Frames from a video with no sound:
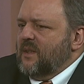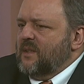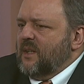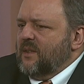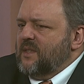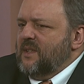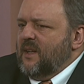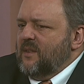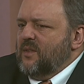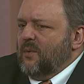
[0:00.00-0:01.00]
adults
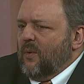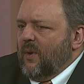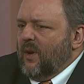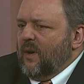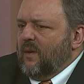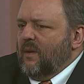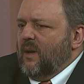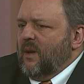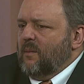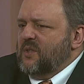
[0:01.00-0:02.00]
tend toward
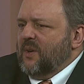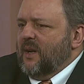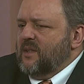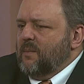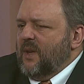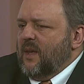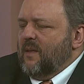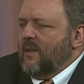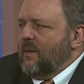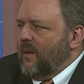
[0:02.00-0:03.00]
um, trying to
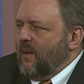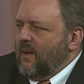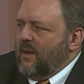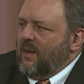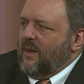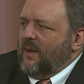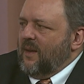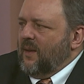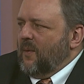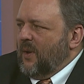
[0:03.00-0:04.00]
be the,
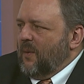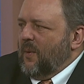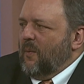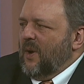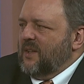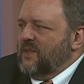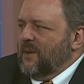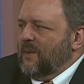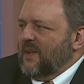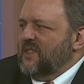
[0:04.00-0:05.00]
you know, we want
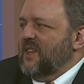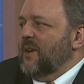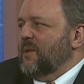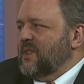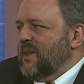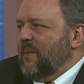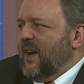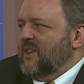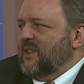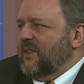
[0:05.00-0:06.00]
to extinguish the
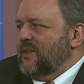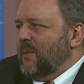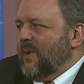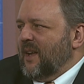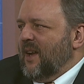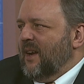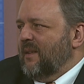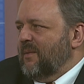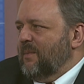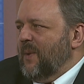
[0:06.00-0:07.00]
passions. We want to kind
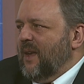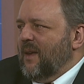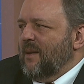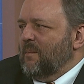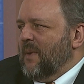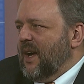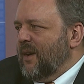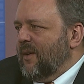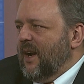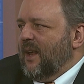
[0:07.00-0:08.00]
of be
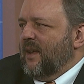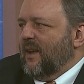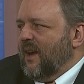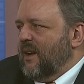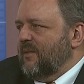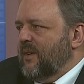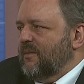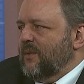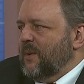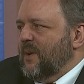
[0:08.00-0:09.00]
moderating kind of
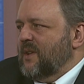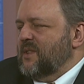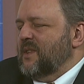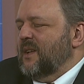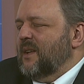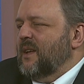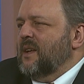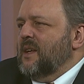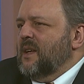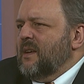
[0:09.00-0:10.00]
influence. And,
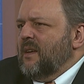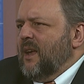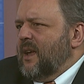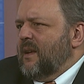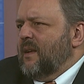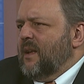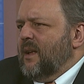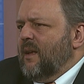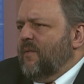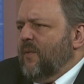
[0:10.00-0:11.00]
and
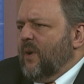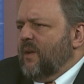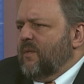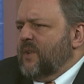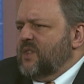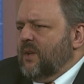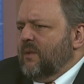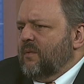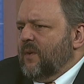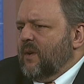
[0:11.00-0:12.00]
for, for,
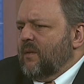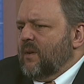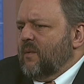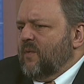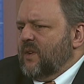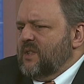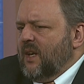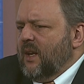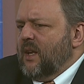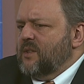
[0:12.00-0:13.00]
chil- for, for
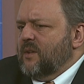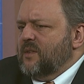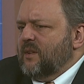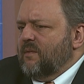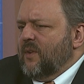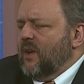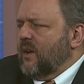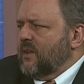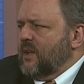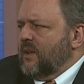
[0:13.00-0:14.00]
teenagers and for
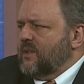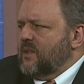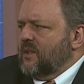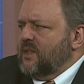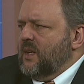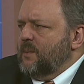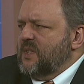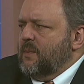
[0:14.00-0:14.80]
young adults, there seems